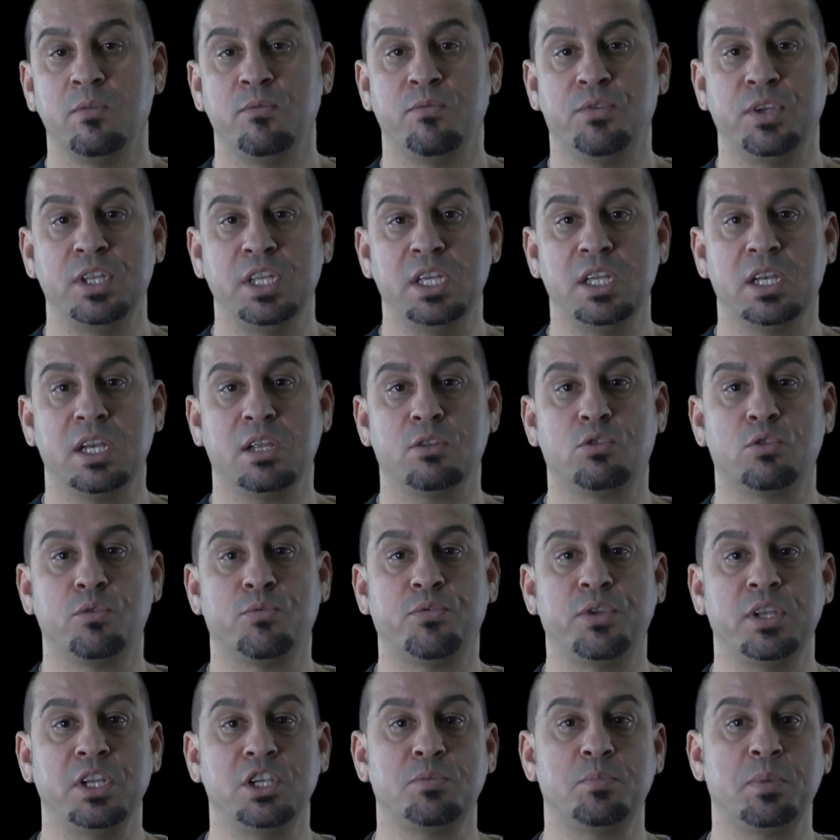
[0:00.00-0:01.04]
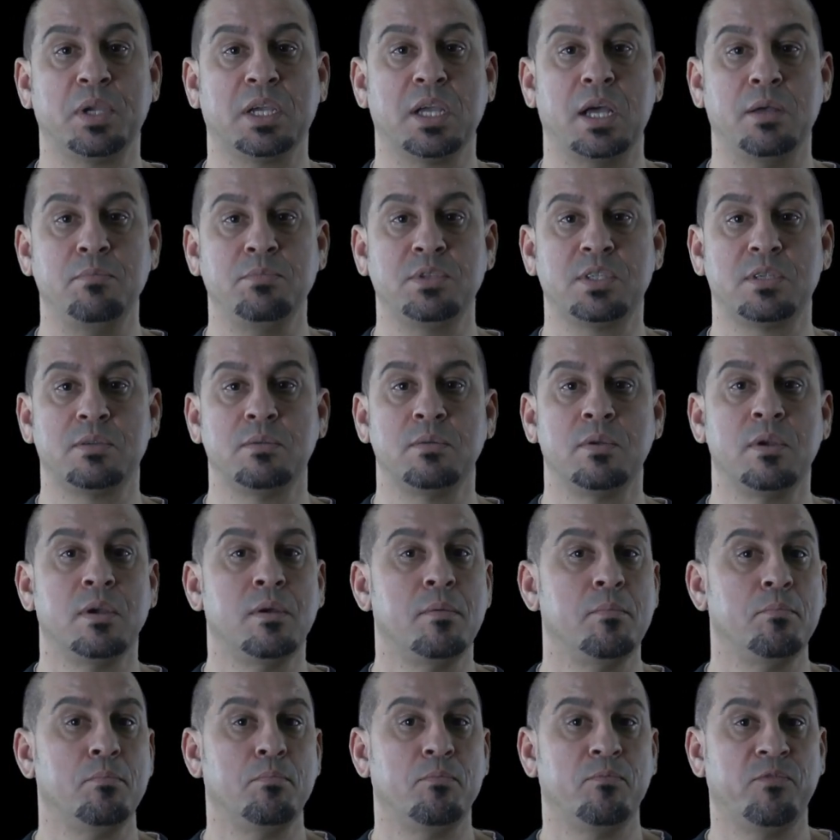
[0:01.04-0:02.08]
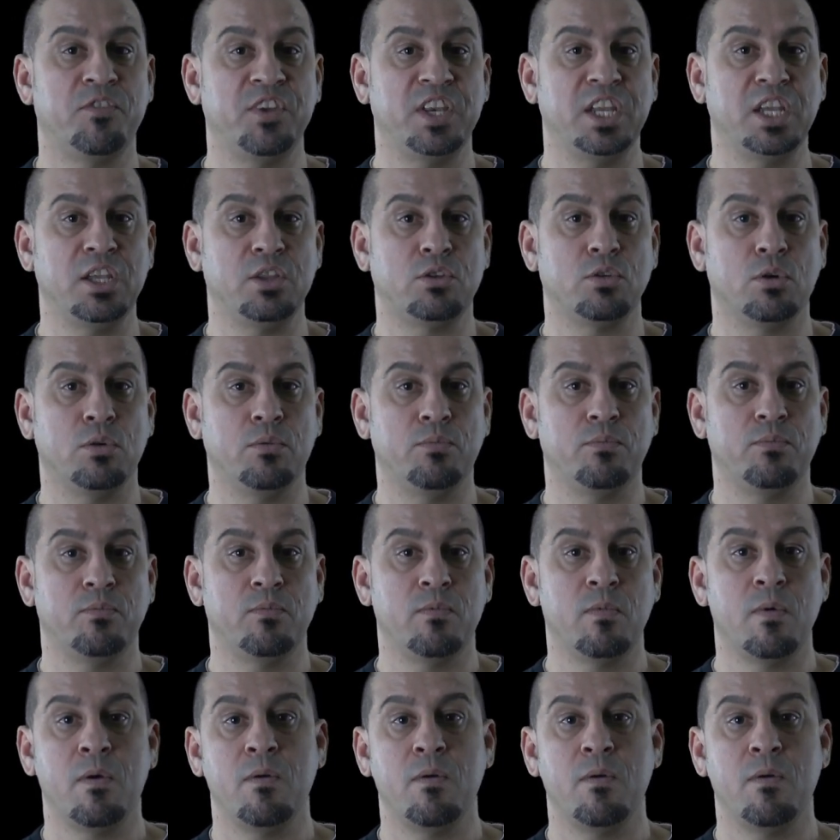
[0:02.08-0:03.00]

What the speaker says: Finire, to finish, becomes finito.